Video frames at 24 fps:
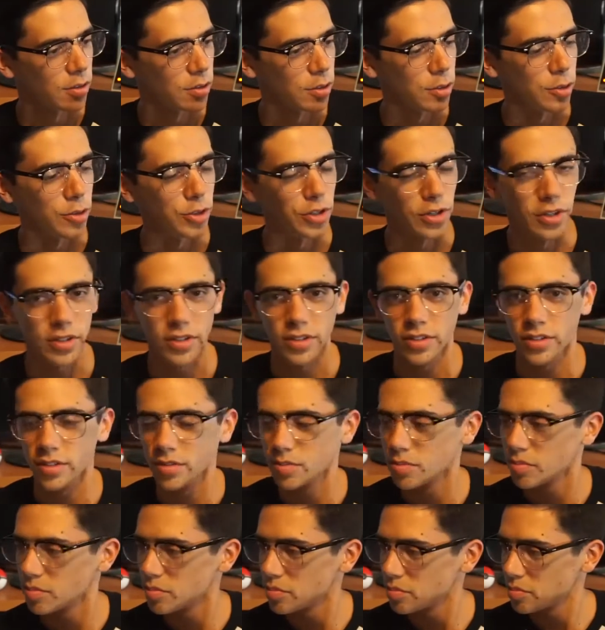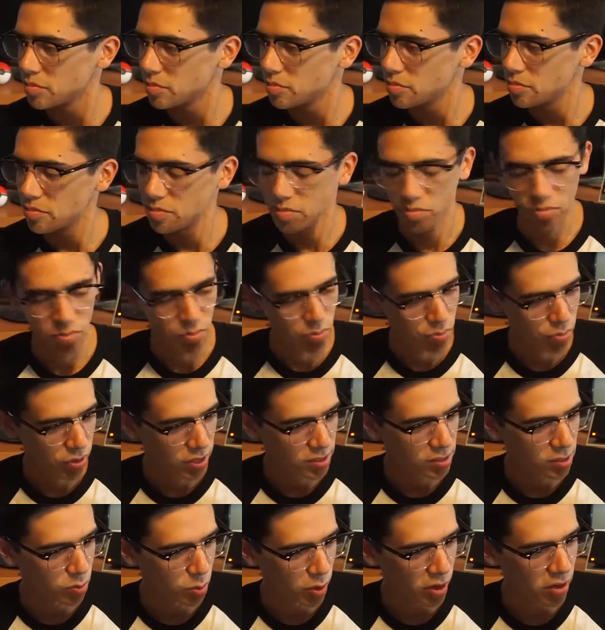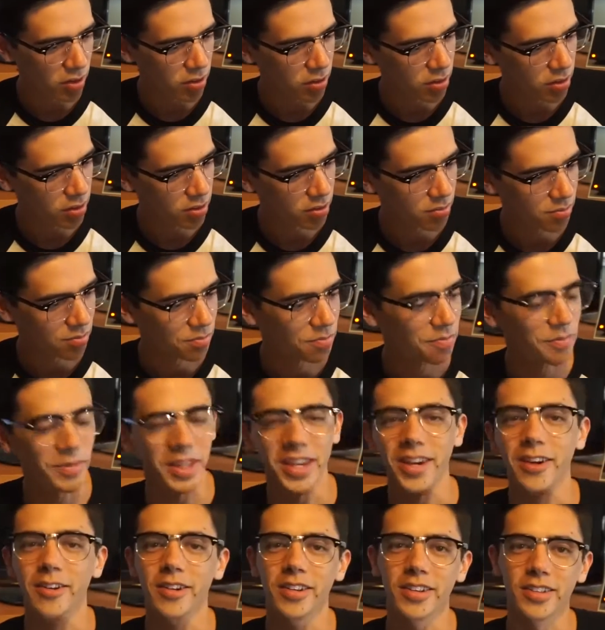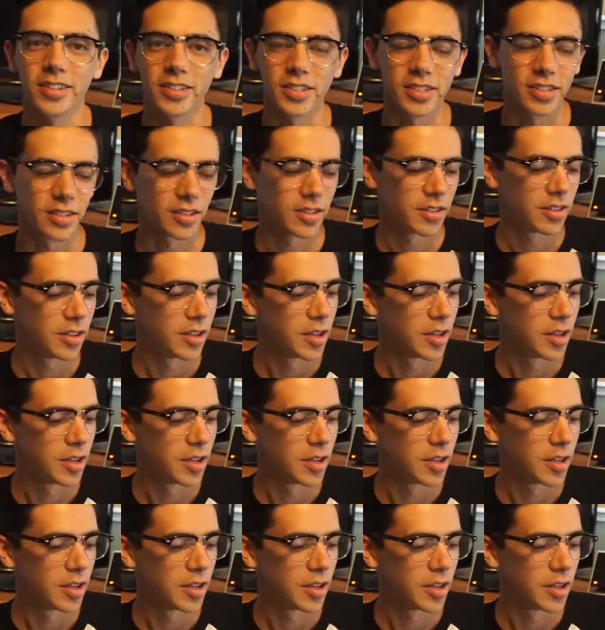You just press the button. There it is.